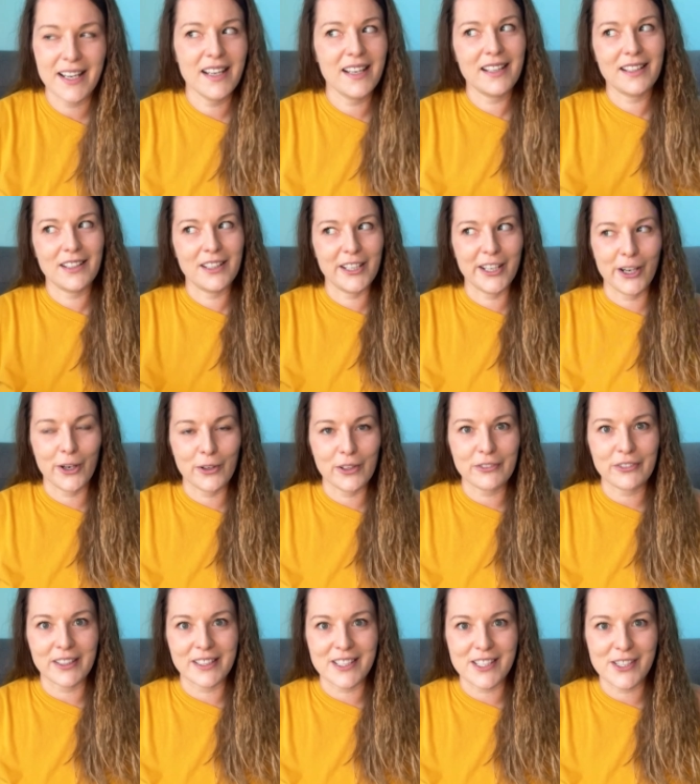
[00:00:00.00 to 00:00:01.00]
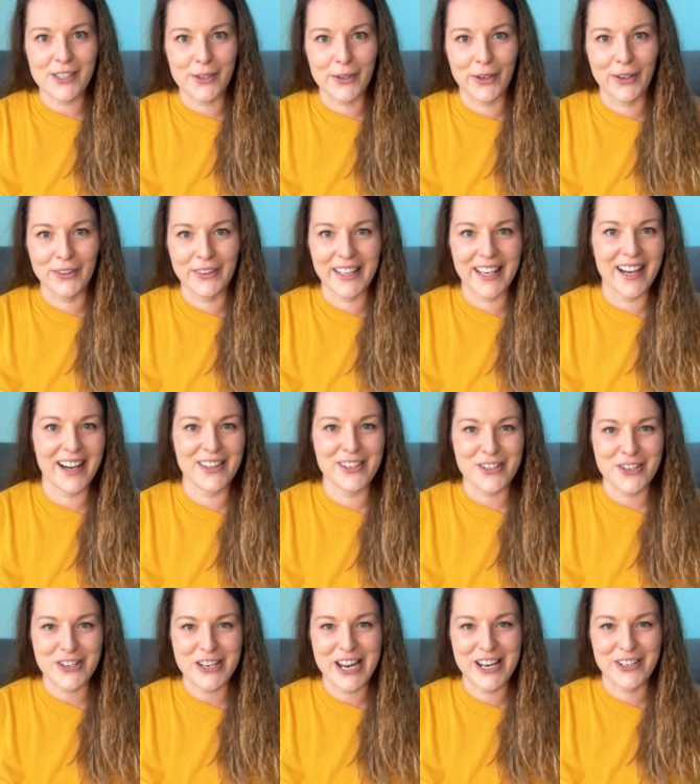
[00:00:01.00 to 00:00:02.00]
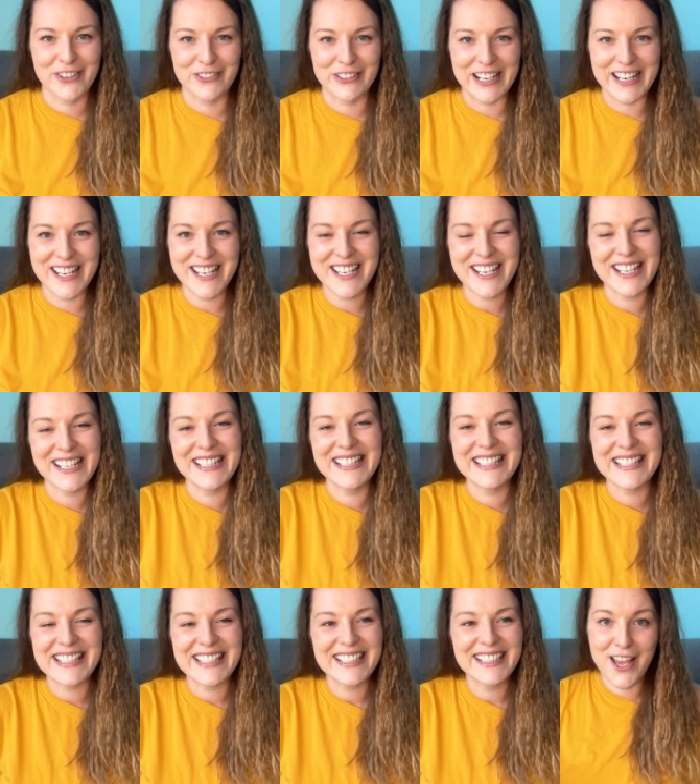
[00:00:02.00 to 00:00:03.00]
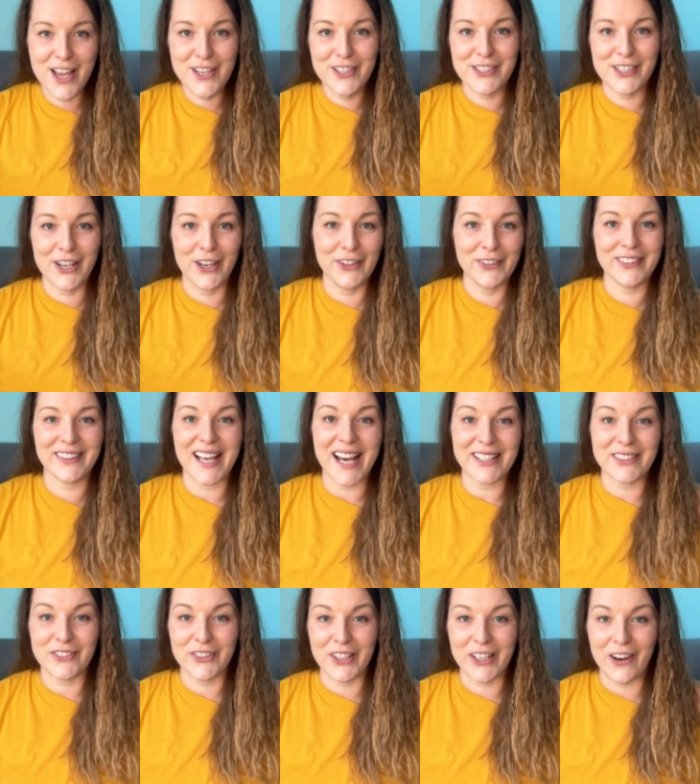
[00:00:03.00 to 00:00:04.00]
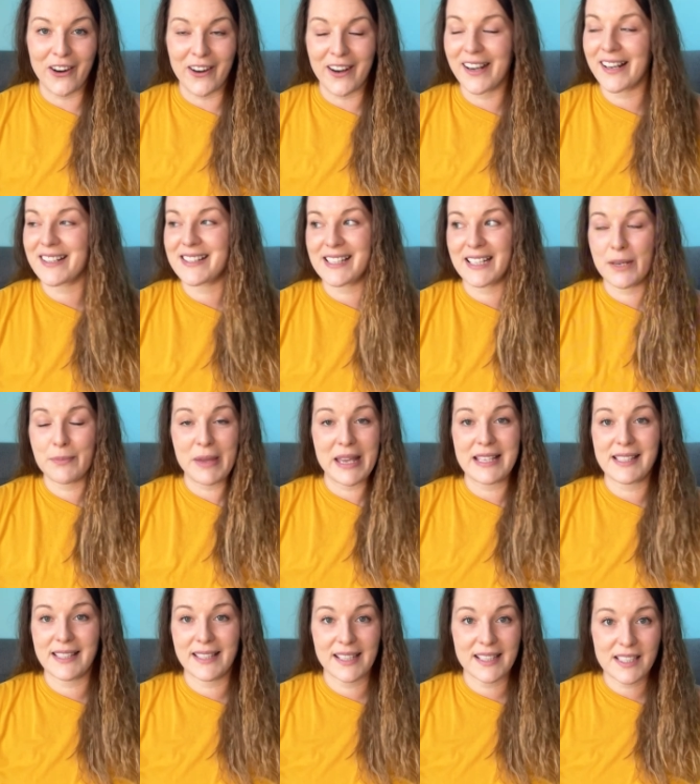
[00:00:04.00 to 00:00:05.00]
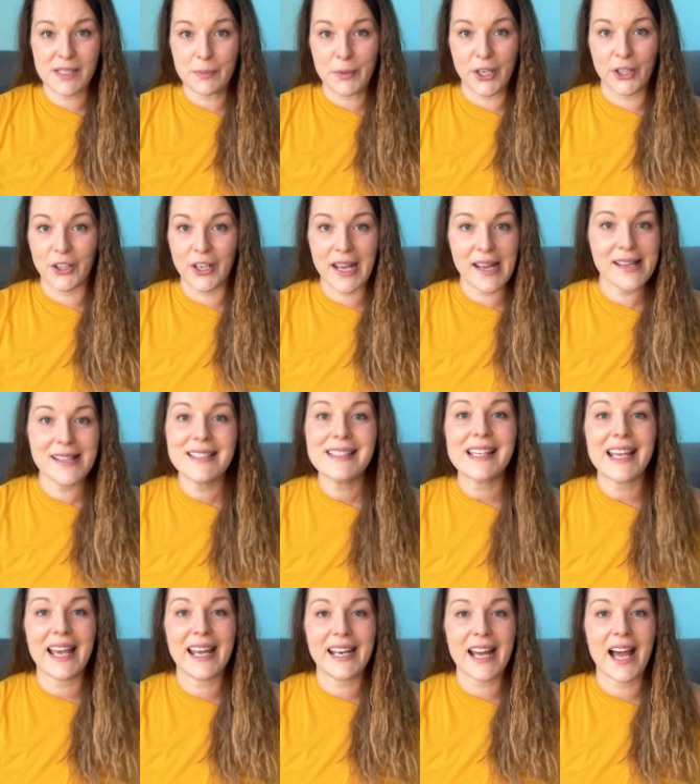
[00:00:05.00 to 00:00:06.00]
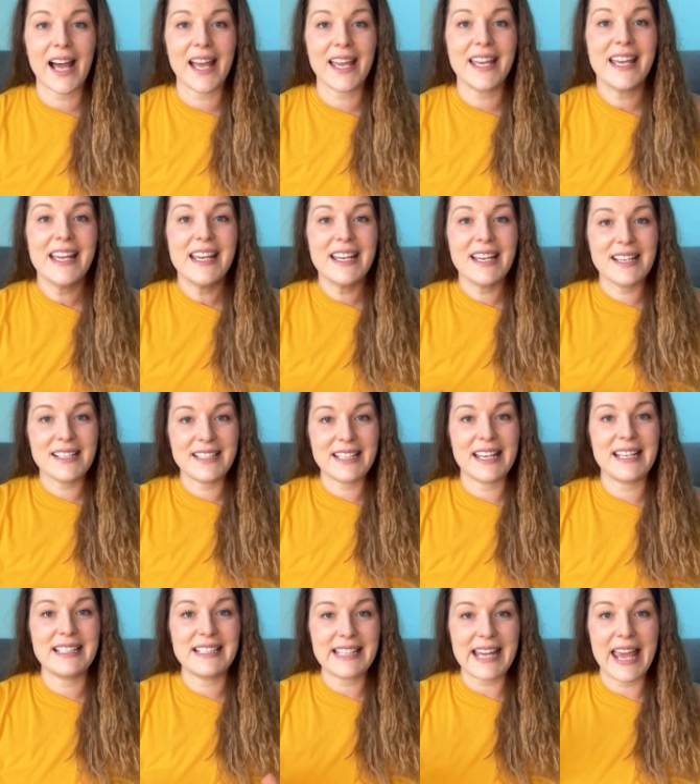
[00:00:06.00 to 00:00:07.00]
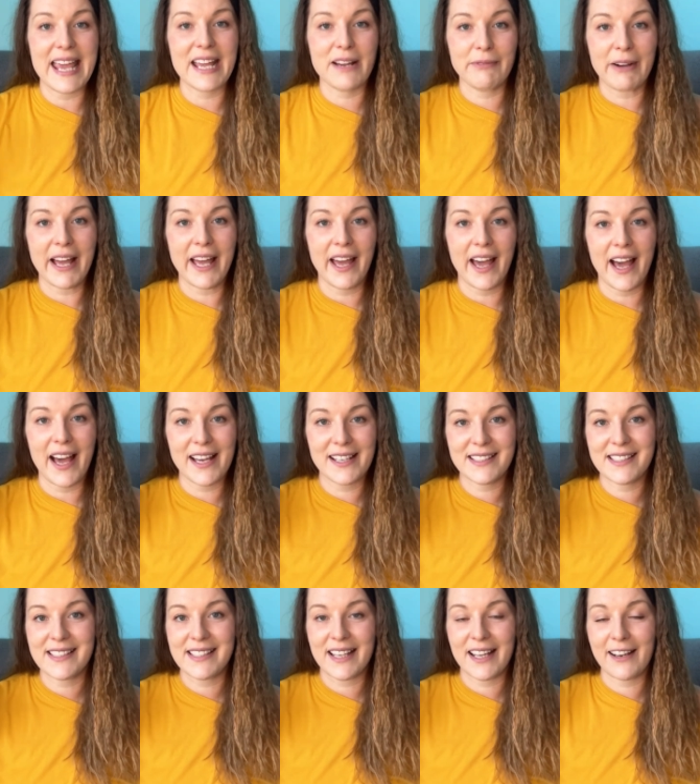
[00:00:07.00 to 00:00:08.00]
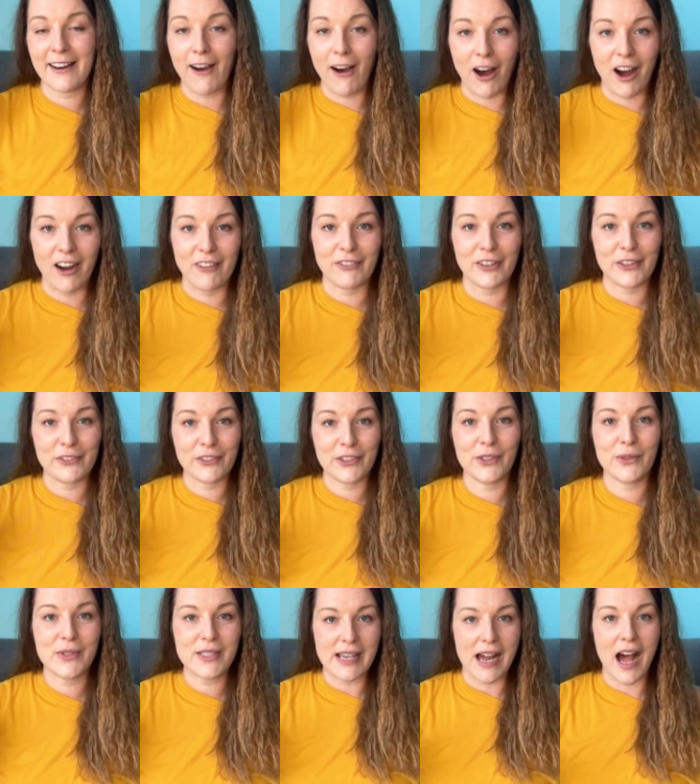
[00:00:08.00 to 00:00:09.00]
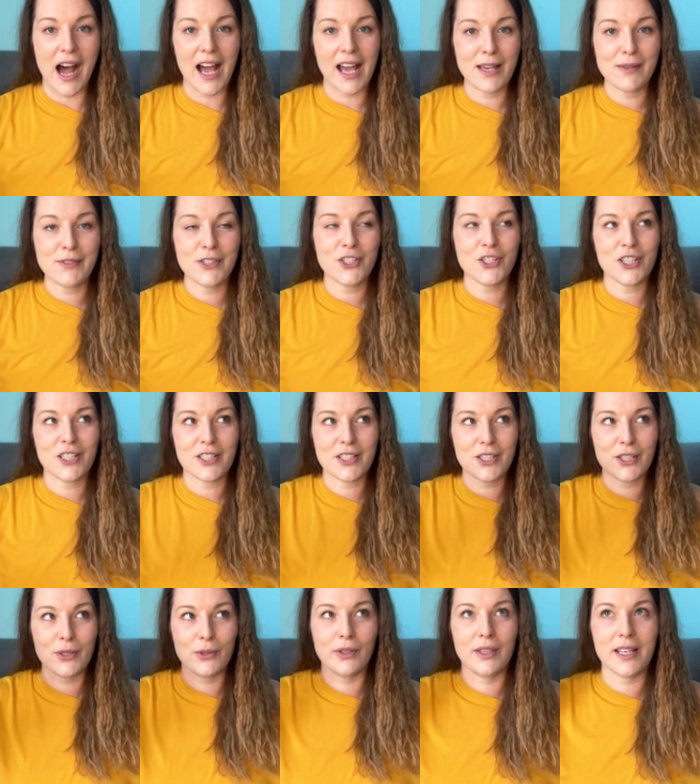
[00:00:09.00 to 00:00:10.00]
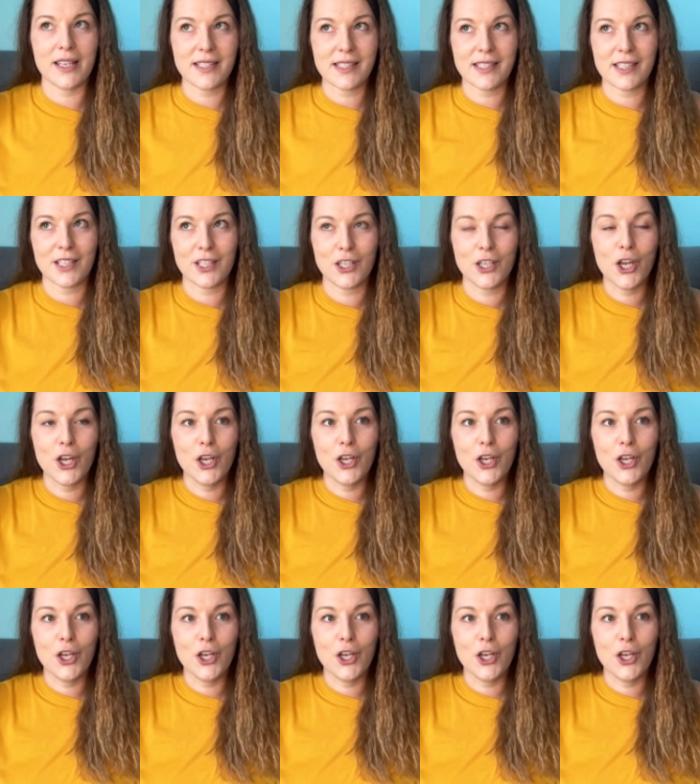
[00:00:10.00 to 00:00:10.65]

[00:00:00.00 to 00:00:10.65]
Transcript: No offense to all the other generations. So in that regard, it's an amazing experience. And I did take my headset off a few times just to listen